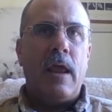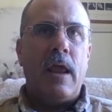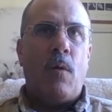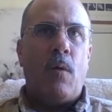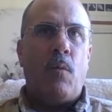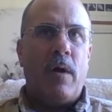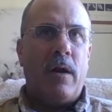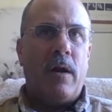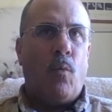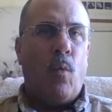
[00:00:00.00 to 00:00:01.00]
And we
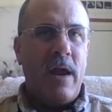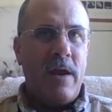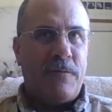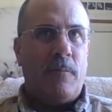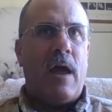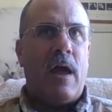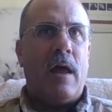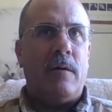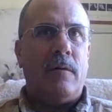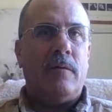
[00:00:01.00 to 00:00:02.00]
went away from that
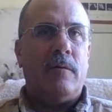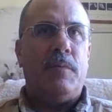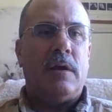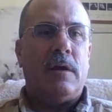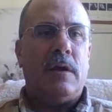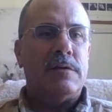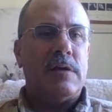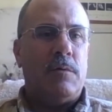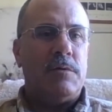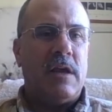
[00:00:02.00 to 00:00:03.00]
because I
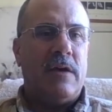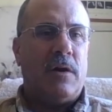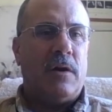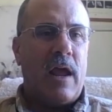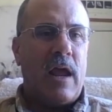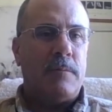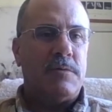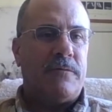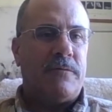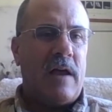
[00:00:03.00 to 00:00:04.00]
was giving lambs
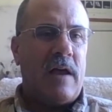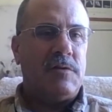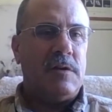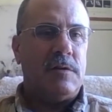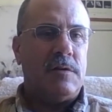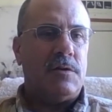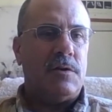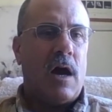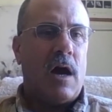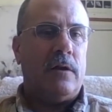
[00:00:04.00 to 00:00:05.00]
a 5 cc
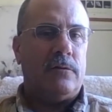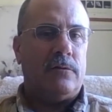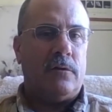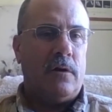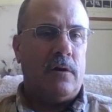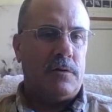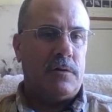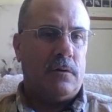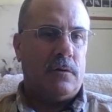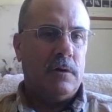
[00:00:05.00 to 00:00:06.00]
shot as their
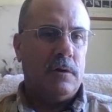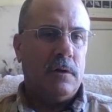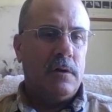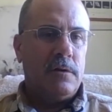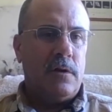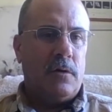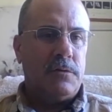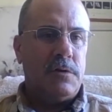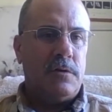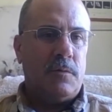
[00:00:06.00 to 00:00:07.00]
initial
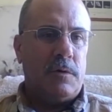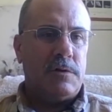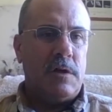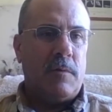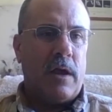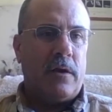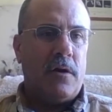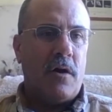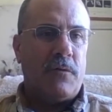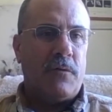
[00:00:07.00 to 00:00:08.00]
dosage, which seemed like an
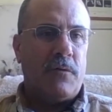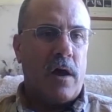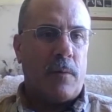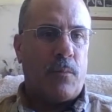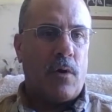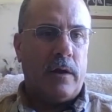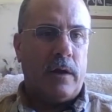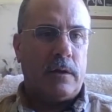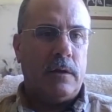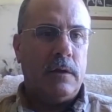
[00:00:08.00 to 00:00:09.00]
awful lot of
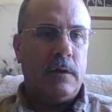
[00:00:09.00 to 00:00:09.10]
product.